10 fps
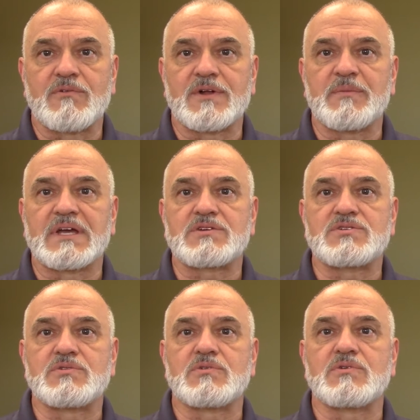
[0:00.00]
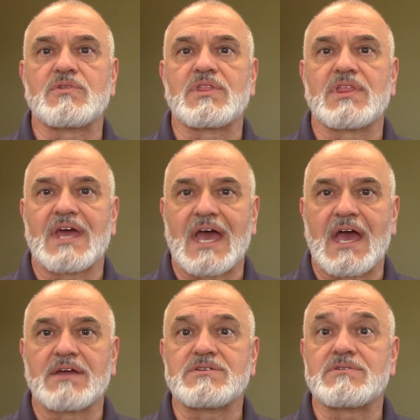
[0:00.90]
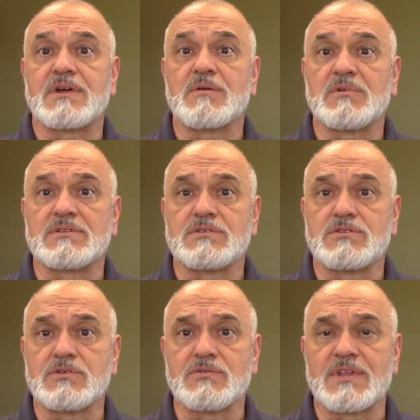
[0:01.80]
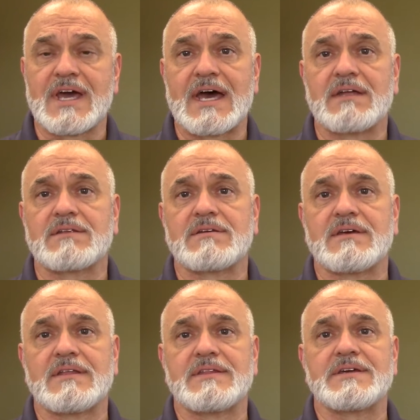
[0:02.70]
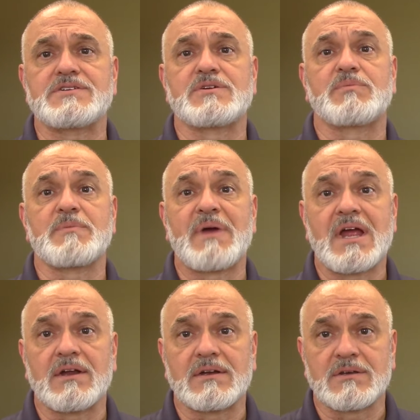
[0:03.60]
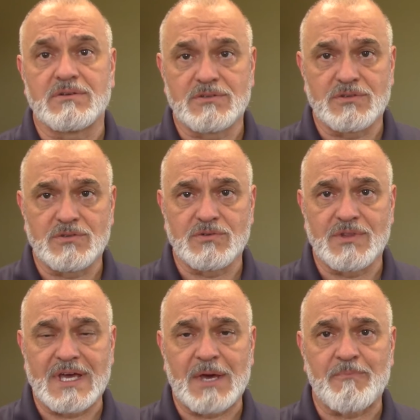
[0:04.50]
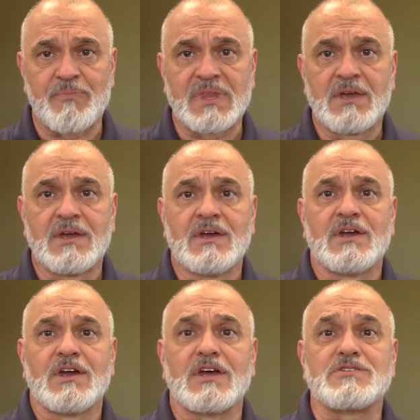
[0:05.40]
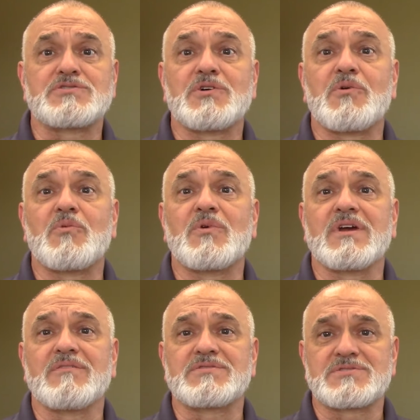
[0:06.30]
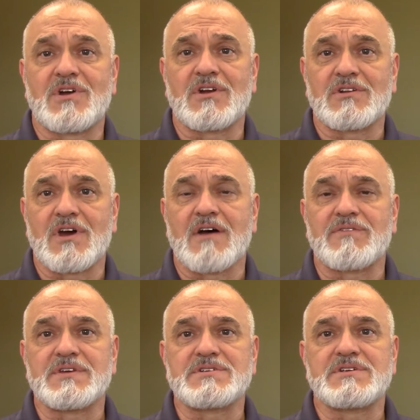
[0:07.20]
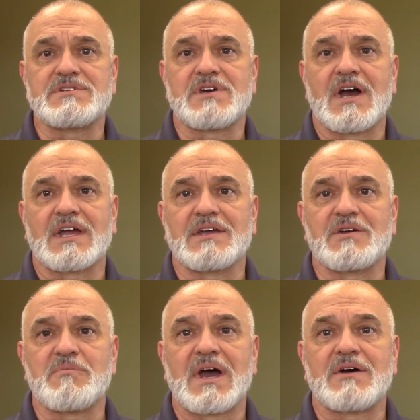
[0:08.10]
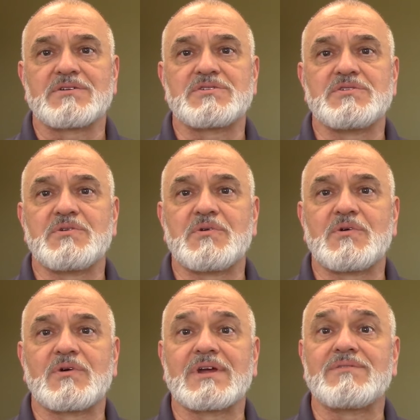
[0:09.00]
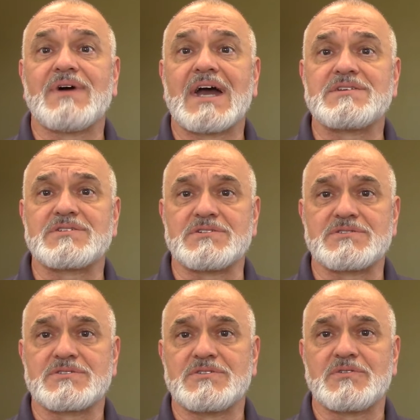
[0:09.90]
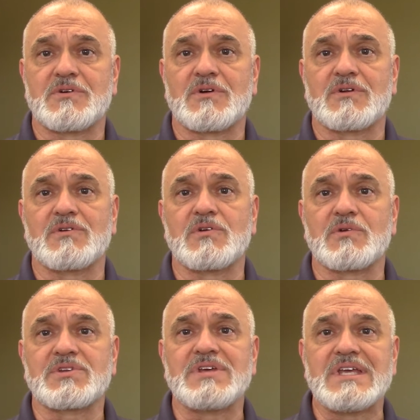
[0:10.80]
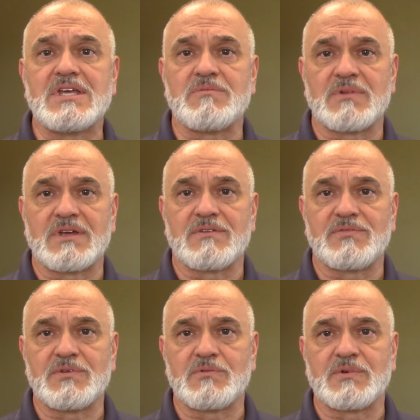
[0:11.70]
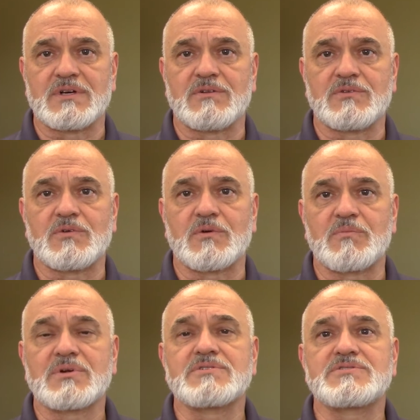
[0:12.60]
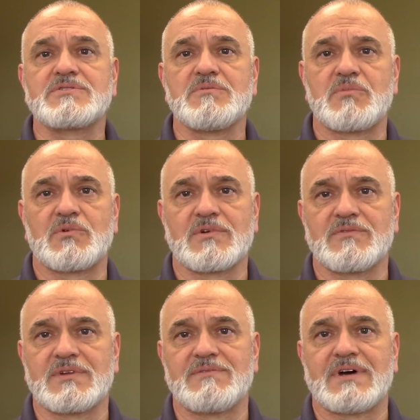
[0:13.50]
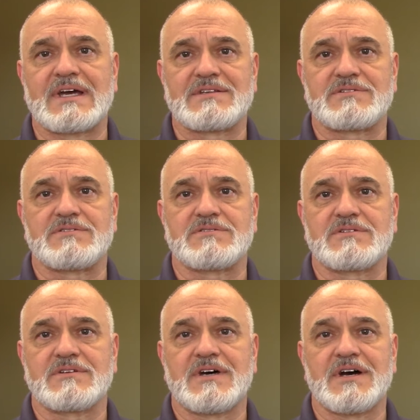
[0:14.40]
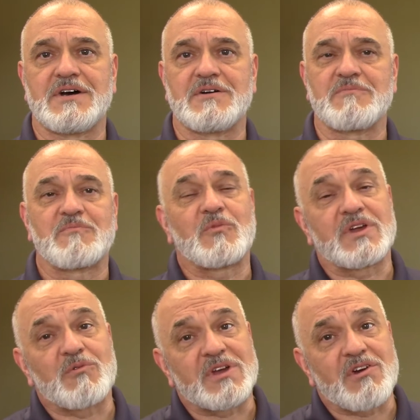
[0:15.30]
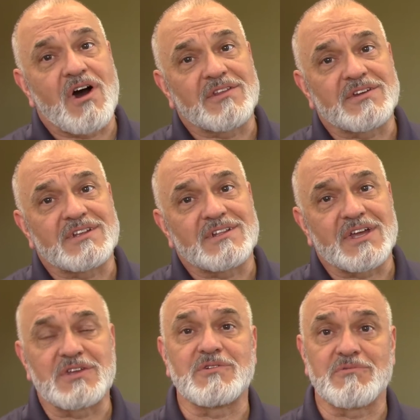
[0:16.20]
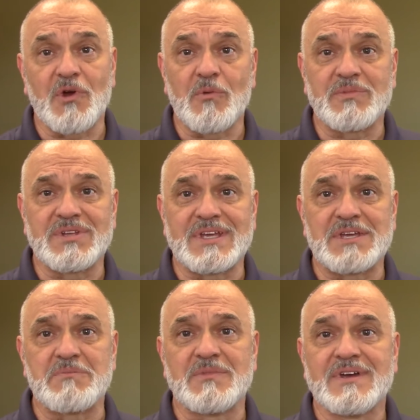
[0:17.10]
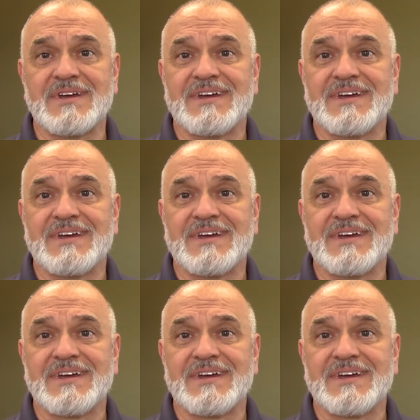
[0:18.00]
We want to make sure that you're able to do that and that you're prepared to do that. And so we've started off this year talking about your advisors, your, your team, if you will, your personal board of advisors. Um, we, we called it like your rope team.